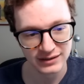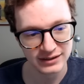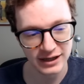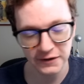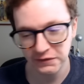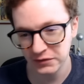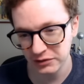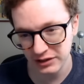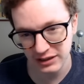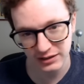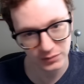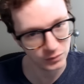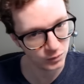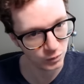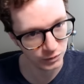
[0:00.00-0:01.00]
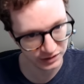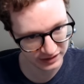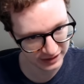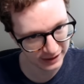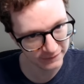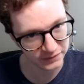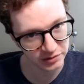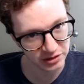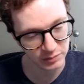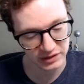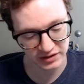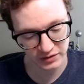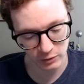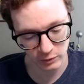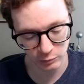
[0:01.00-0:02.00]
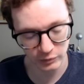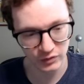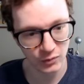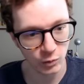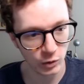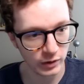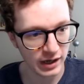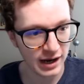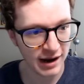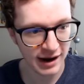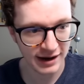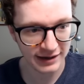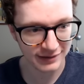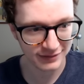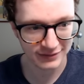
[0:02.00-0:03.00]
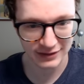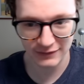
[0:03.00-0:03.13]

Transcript: We're definitely going to be starting with the word I.